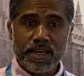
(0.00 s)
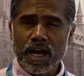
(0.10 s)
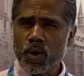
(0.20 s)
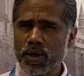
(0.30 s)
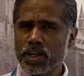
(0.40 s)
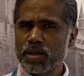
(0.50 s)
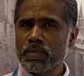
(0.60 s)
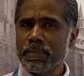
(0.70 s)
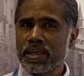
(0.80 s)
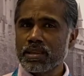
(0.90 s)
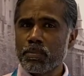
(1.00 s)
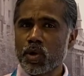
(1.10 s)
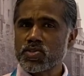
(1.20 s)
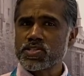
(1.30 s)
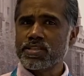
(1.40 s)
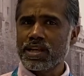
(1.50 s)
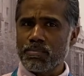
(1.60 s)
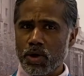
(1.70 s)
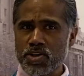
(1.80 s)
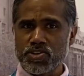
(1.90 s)
how can you mimic the process in the
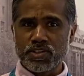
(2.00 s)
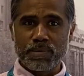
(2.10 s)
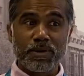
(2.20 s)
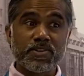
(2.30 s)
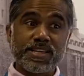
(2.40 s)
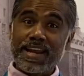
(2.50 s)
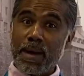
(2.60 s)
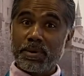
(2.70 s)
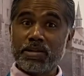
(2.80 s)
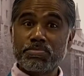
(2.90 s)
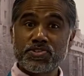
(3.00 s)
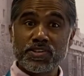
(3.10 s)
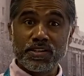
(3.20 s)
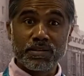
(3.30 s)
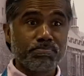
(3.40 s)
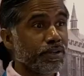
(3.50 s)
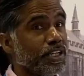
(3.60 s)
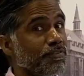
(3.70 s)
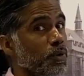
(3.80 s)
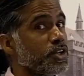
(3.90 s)
laboratory? Because that happened in Brazil, but
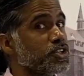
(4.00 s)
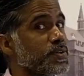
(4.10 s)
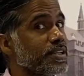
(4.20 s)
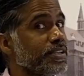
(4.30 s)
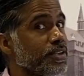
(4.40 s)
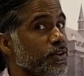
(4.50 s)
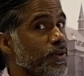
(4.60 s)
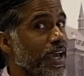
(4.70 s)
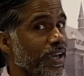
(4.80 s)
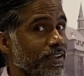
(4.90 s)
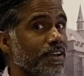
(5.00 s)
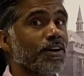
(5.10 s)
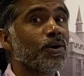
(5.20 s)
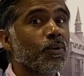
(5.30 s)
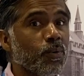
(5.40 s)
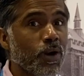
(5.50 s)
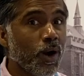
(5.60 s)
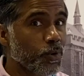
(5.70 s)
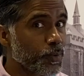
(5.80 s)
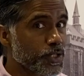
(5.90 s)
if you want to do it in UK, how
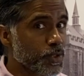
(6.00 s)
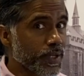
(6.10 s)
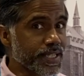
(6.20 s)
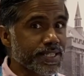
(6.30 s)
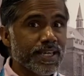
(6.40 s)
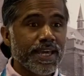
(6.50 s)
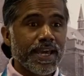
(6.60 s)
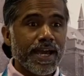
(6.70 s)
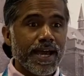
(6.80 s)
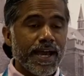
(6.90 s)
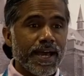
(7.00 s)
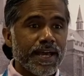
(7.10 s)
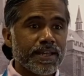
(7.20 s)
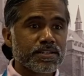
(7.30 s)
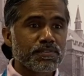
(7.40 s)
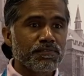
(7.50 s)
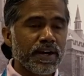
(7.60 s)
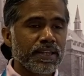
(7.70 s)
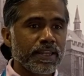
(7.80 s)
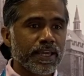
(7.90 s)
do we do it? And
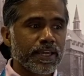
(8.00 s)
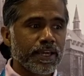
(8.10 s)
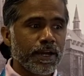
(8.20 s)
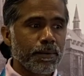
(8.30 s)
finally,